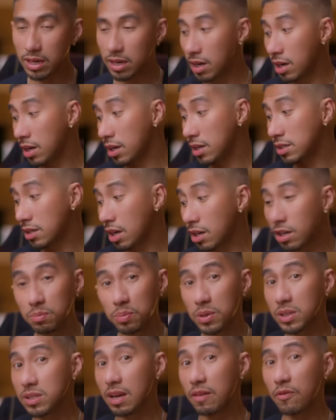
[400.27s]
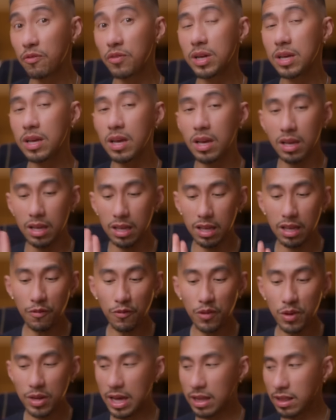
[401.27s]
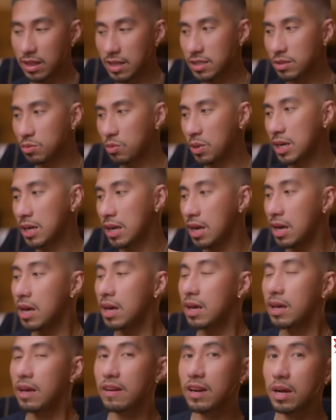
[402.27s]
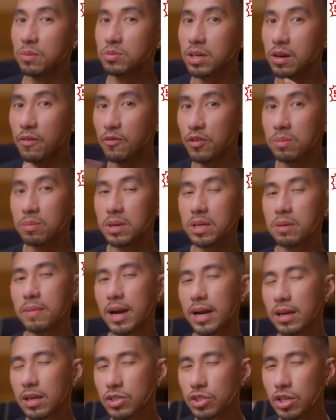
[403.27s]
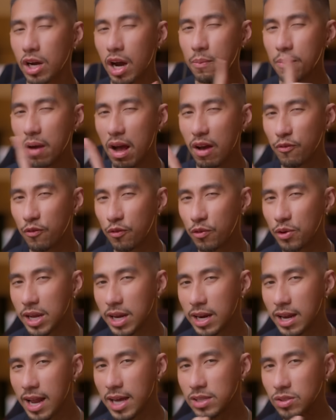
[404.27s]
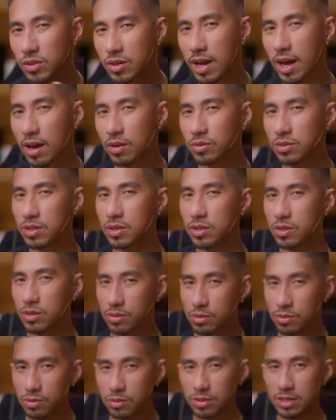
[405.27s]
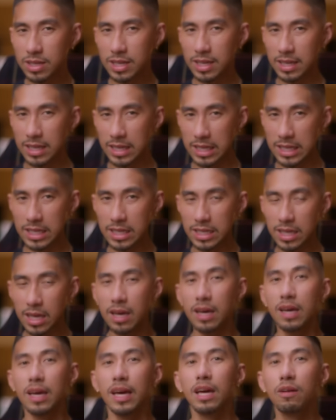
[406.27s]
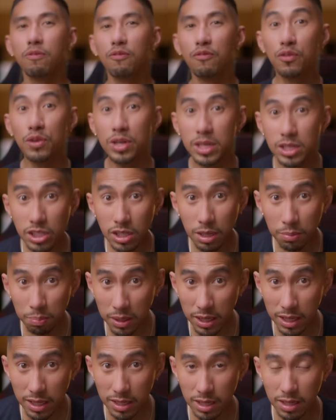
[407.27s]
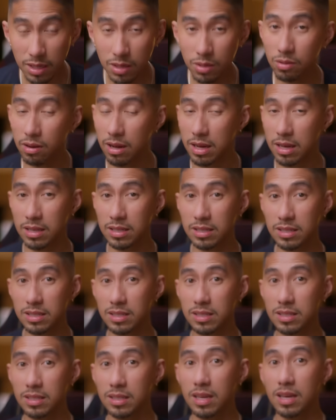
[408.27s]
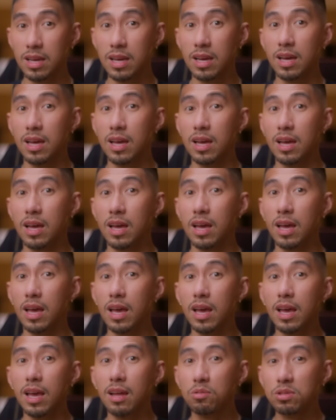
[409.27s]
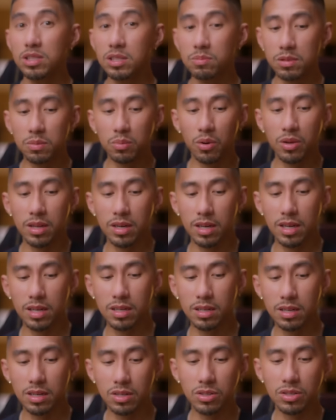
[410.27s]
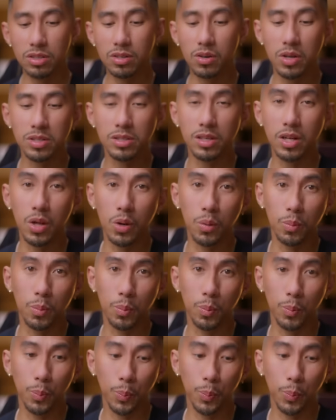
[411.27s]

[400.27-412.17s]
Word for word: here. It is 100% free if you get this one. It comes with a free money magnet charm, a free class on how to use it, and free shipping in the US. And we ship to more than 80 countries across the globe.